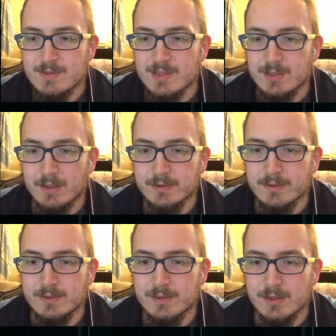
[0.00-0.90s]
sit
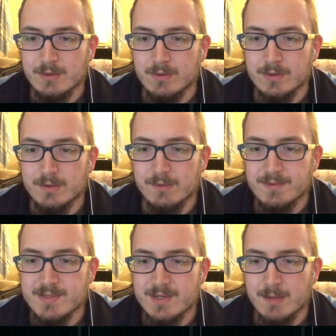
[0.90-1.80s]
huddled in a corner of
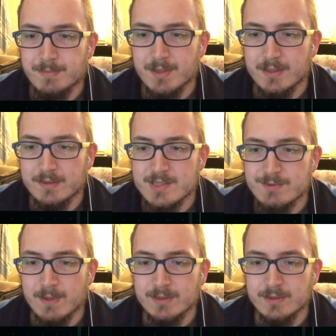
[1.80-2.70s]
its scrapyard,
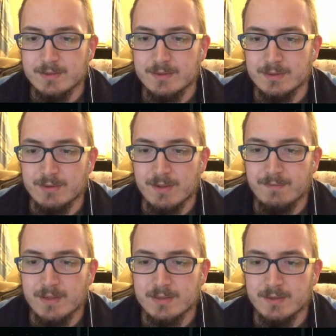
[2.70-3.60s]
swaddled in the
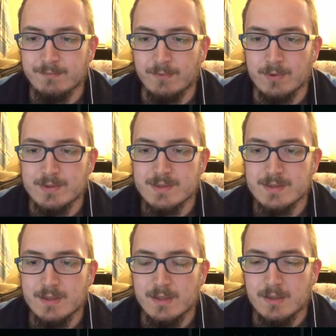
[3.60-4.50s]
reflective folds
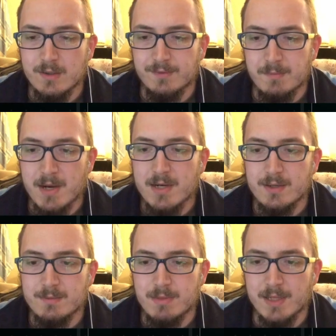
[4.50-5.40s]
of a
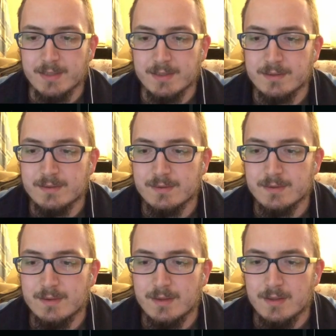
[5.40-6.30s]
mylar blanket.
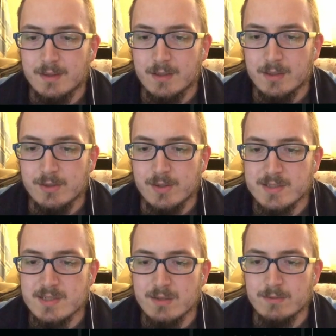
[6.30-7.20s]
You are
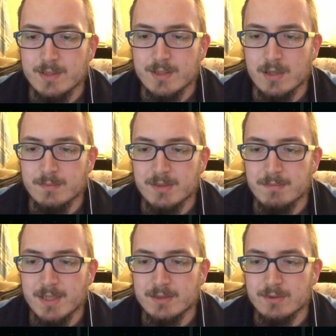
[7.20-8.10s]
slowly coming
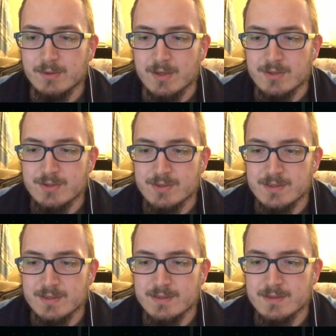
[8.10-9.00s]
back to
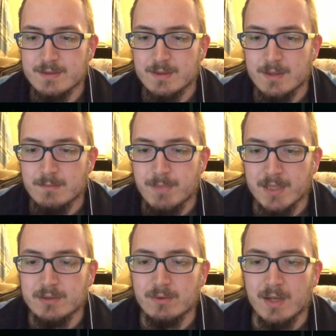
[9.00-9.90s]
consciousness,
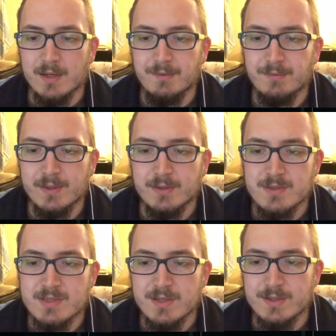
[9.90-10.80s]
back to life, and you
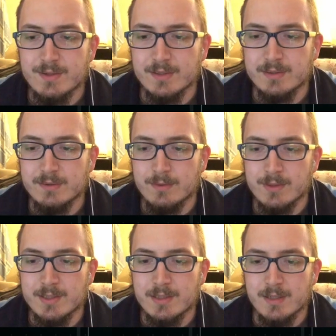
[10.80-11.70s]
stare at the
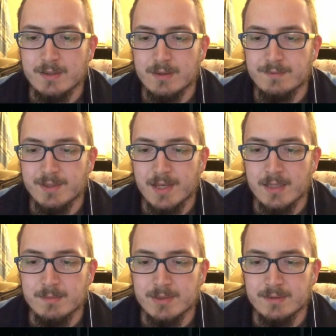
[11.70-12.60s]
ornately curving
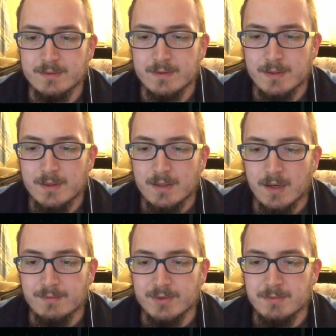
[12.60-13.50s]
element
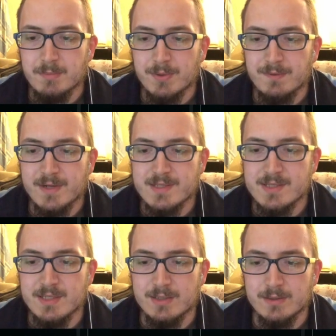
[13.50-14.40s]
of an improvised
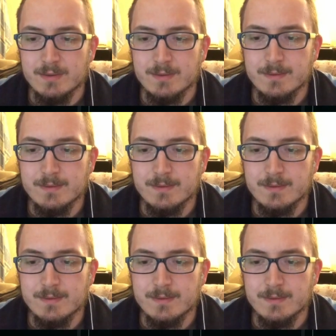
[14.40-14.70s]
heater.